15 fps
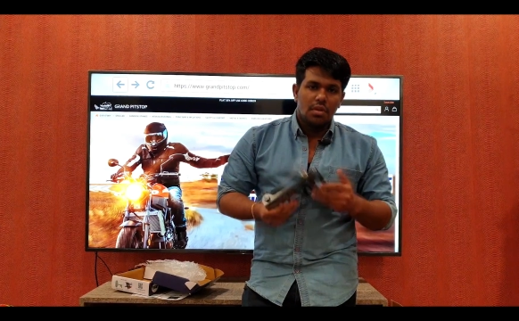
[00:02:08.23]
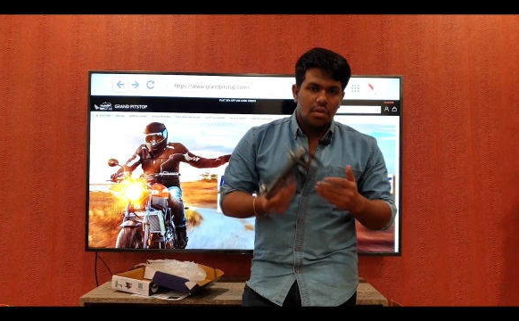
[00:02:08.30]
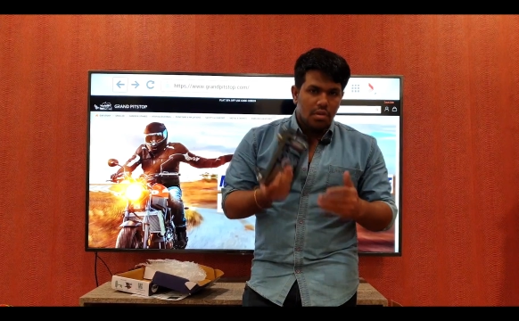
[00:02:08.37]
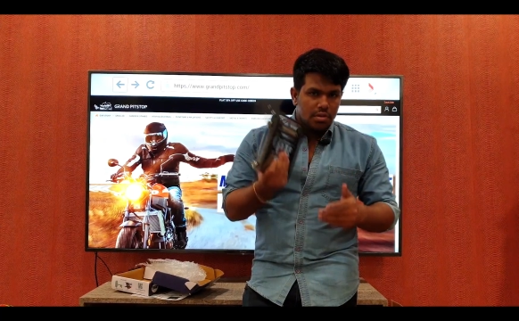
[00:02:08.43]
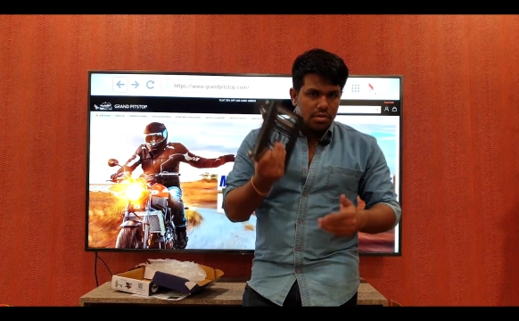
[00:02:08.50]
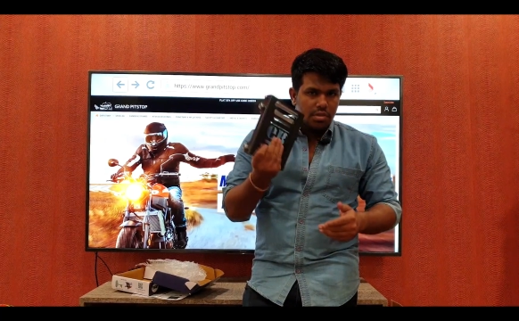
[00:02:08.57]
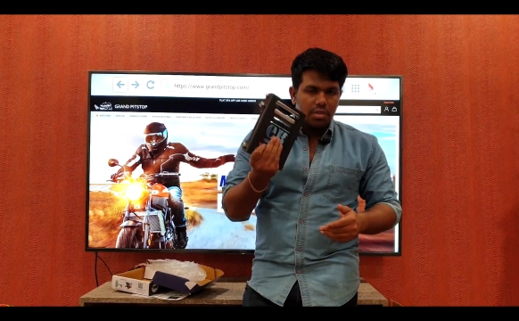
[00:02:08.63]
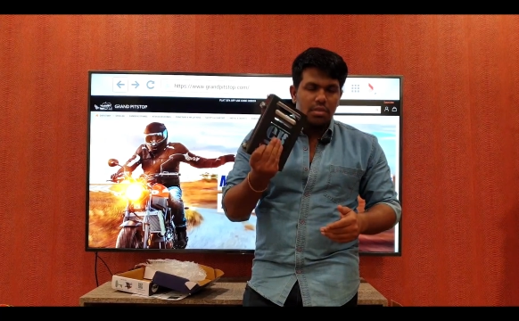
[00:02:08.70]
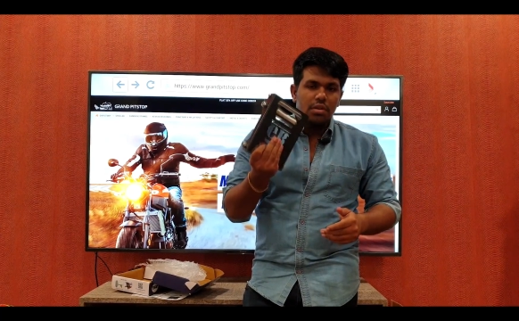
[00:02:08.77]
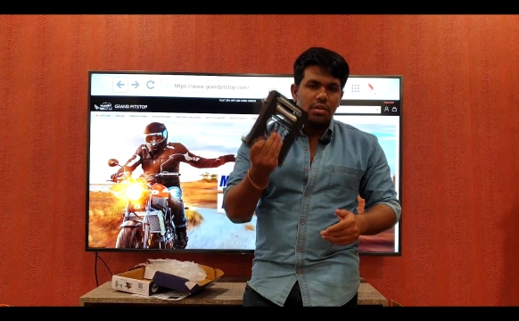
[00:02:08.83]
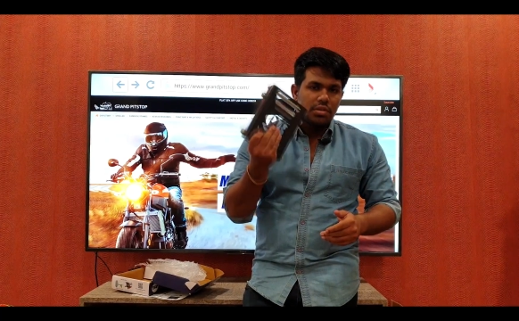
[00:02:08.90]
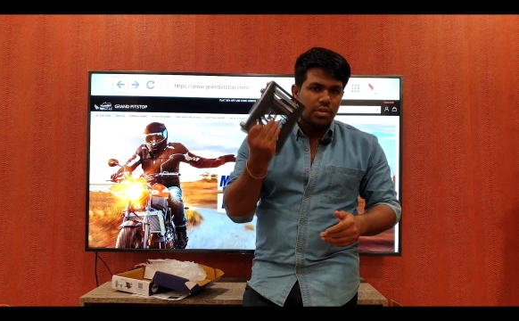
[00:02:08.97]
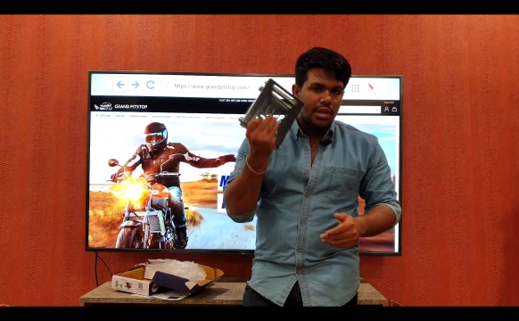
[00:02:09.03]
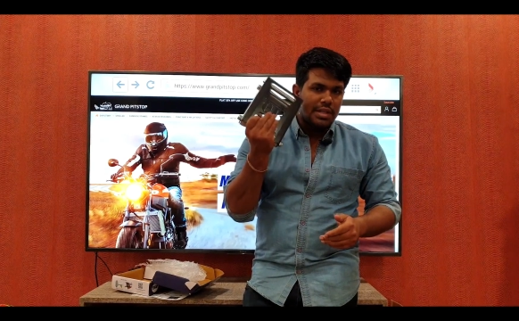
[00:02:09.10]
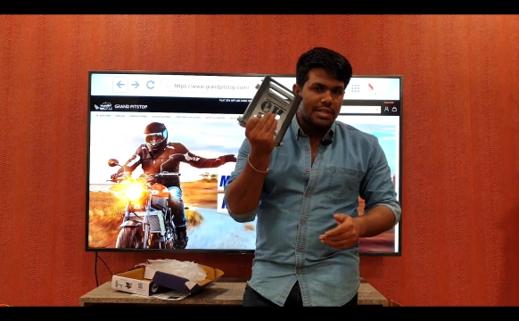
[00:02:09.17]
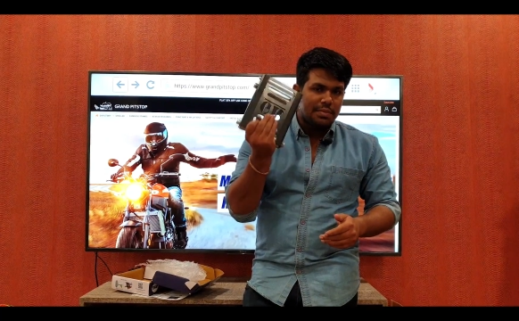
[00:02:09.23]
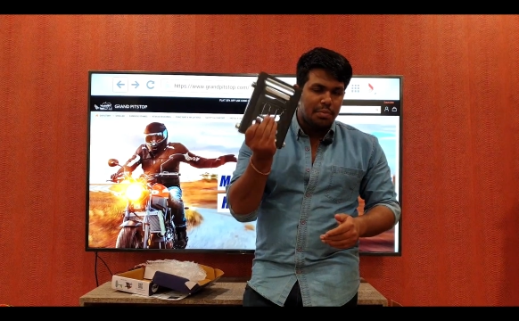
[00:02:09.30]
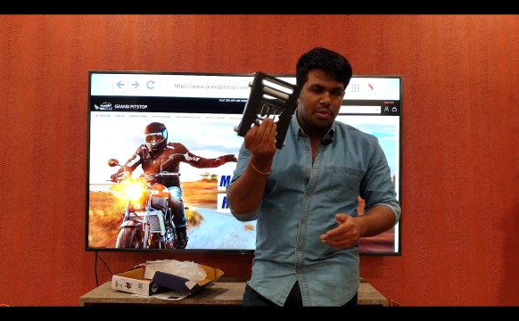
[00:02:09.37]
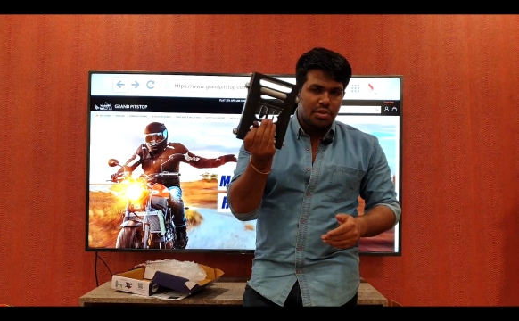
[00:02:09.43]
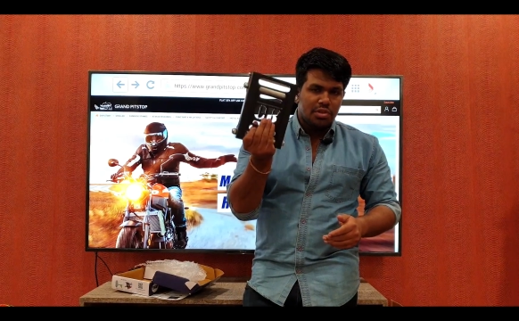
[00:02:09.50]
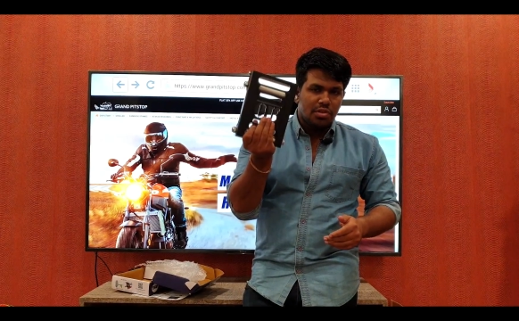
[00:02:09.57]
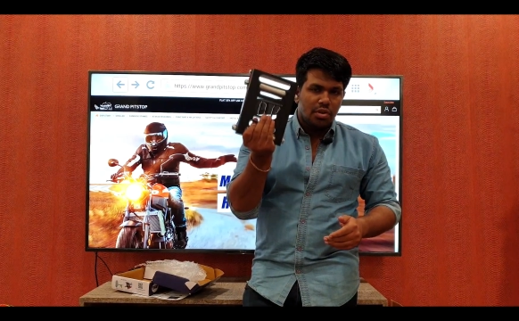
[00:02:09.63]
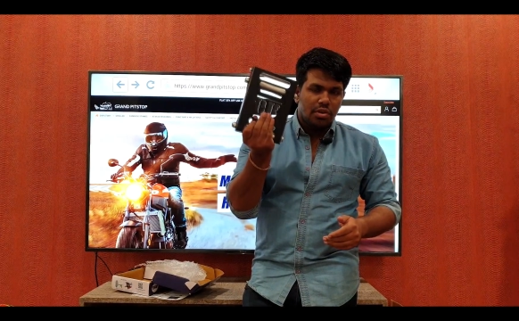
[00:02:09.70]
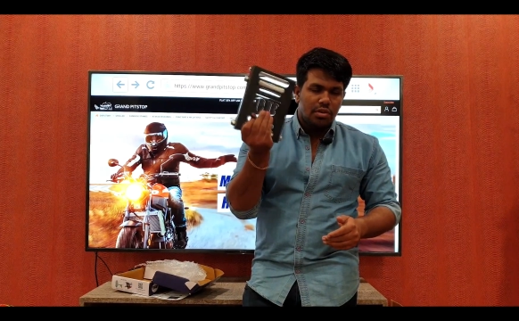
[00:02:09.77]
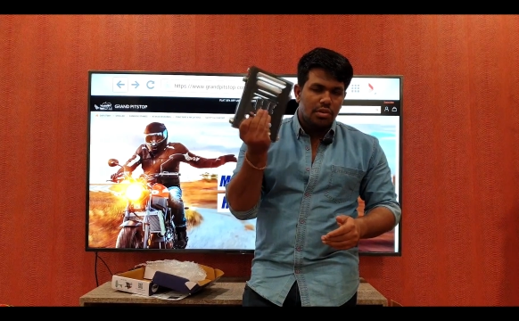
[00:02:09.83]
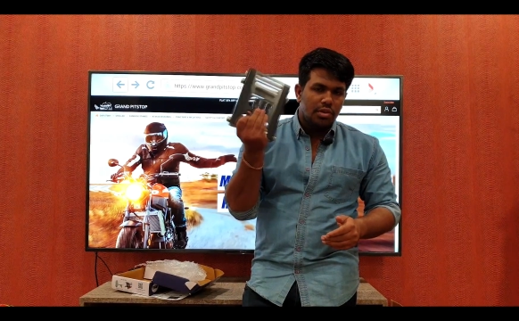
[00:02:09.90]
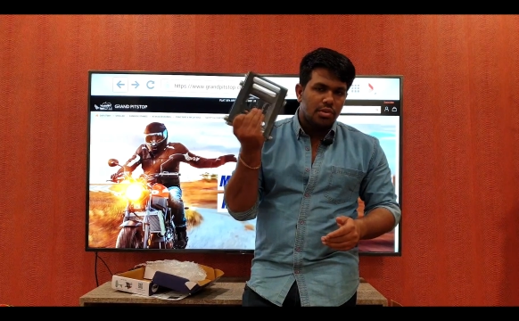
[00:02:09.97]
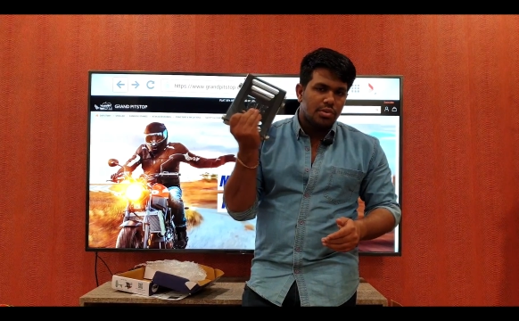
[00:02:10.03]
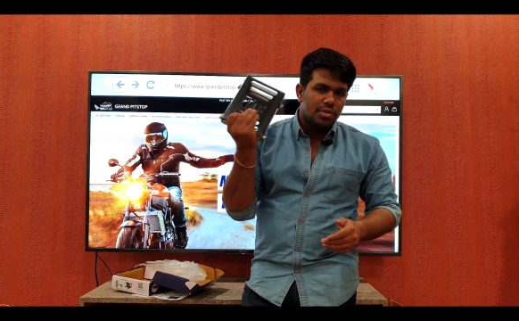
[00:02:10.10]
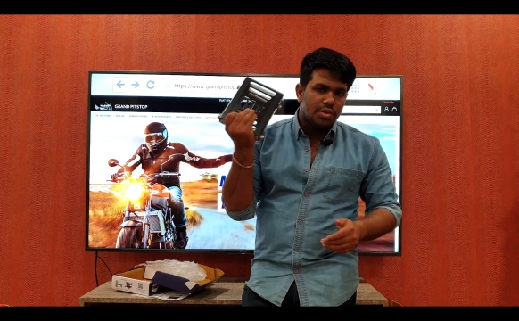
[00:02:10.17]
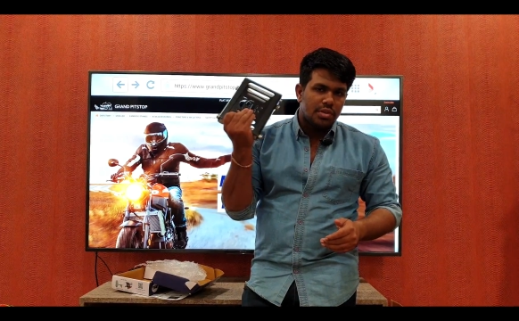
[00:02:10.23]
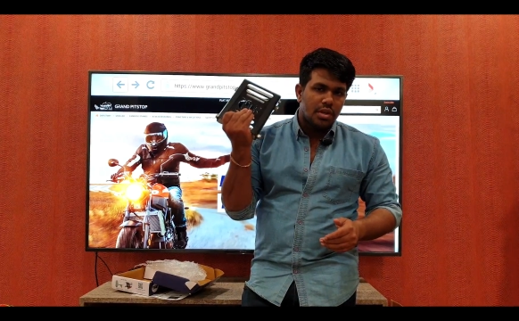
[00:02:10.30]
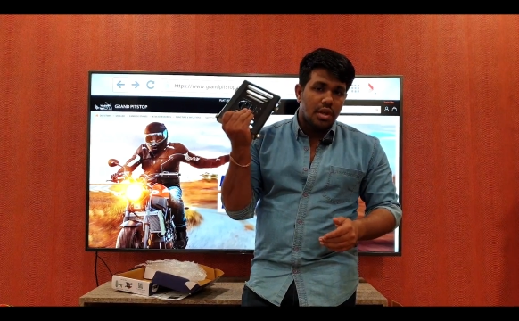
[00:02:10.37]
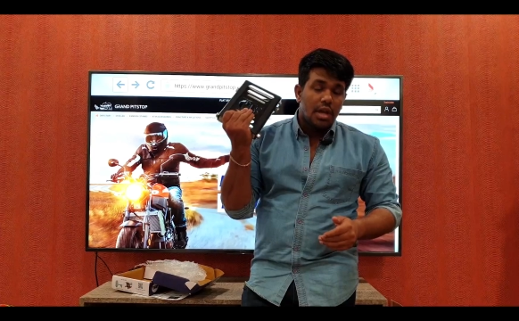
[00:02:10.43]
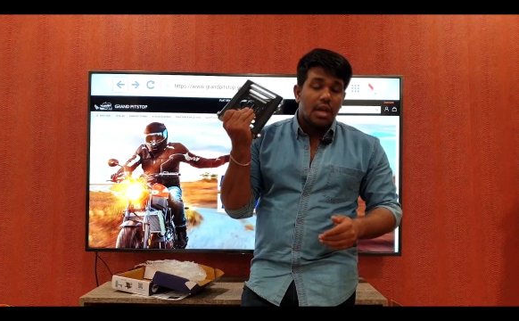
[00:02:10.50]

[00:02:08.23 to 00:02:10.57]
Looks good. So let's put this on use